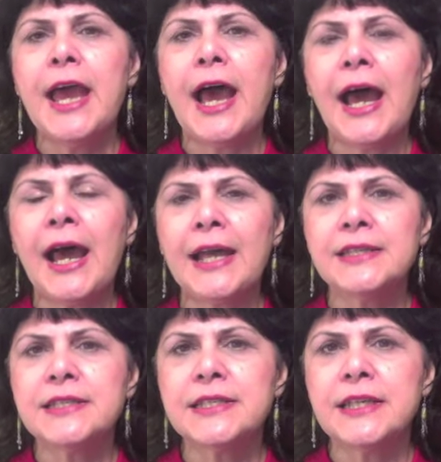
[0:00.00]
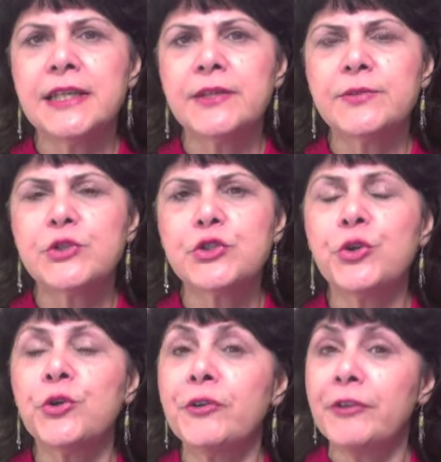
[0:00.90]
And uh, so
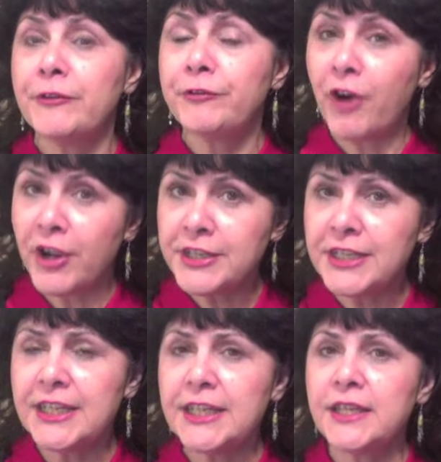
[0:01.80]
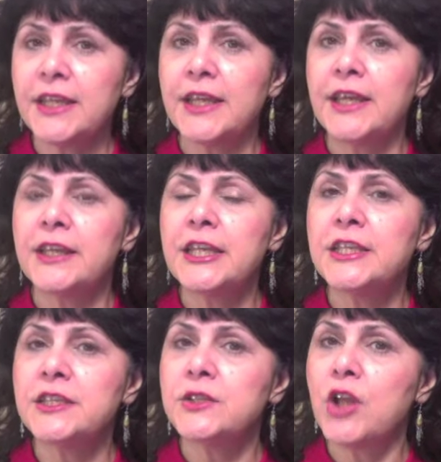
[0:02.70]
uh, finally,
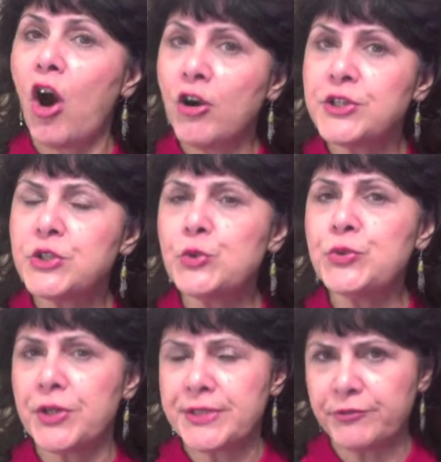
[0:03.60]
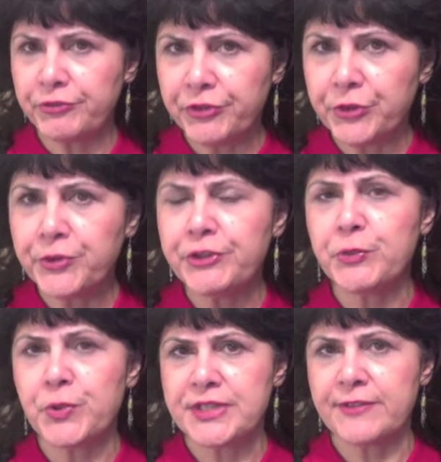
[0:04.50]
in August 2004, there
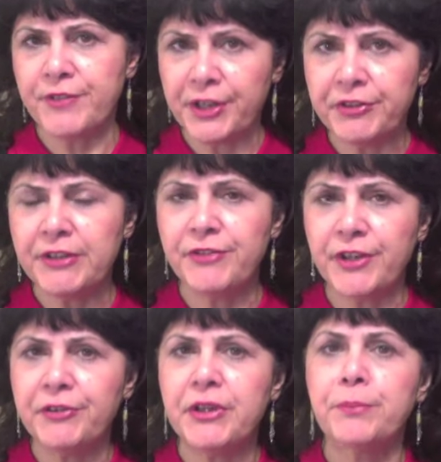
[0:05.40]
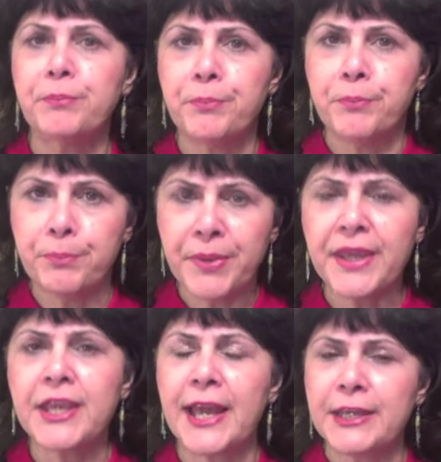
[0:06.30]
was a very, very
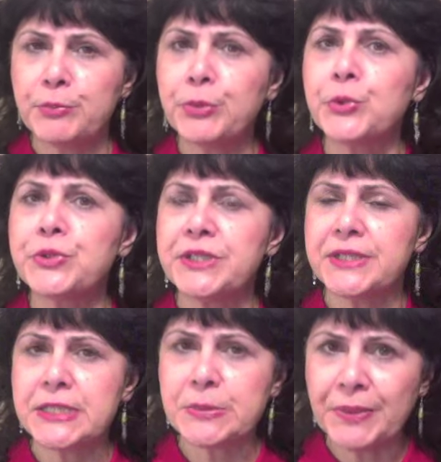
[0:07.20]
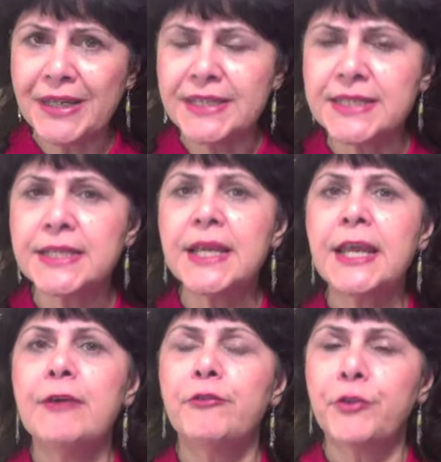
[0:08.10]
big and important split
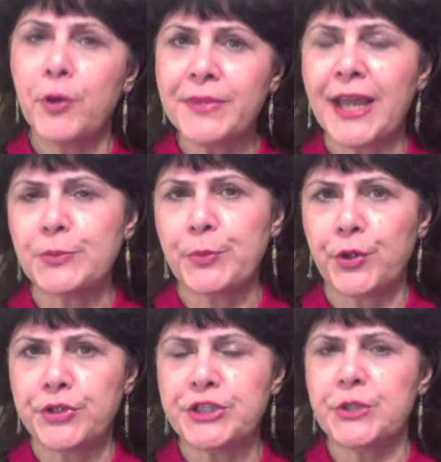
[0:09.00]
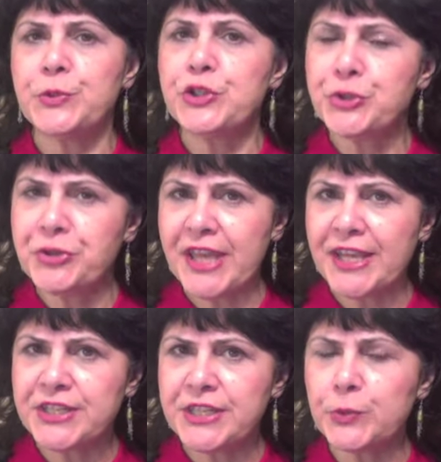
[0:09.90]
from that party, which
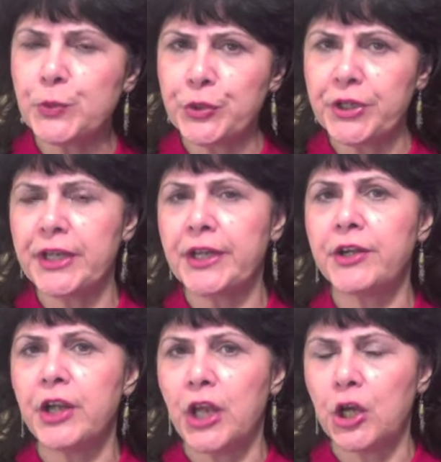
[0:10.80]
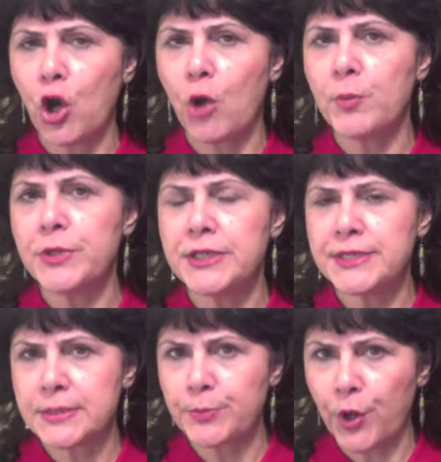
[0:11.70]
created worker uh,
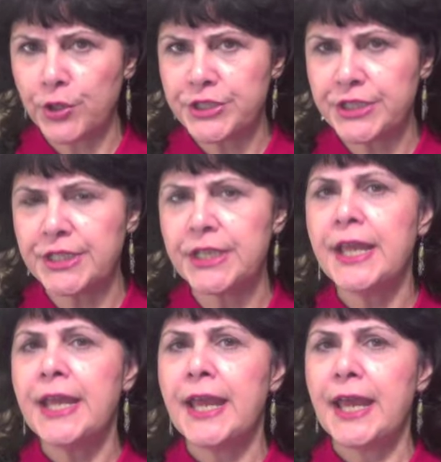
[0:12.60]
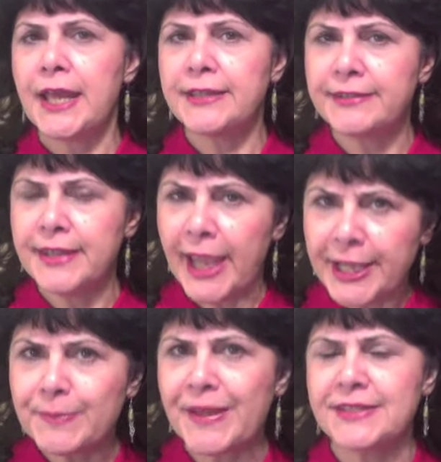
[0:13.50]
communist party uh,
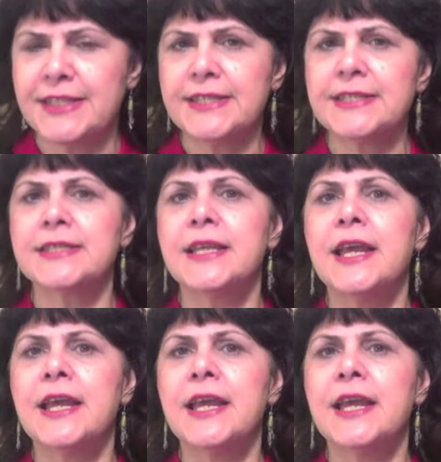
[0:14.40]
Hekmatis,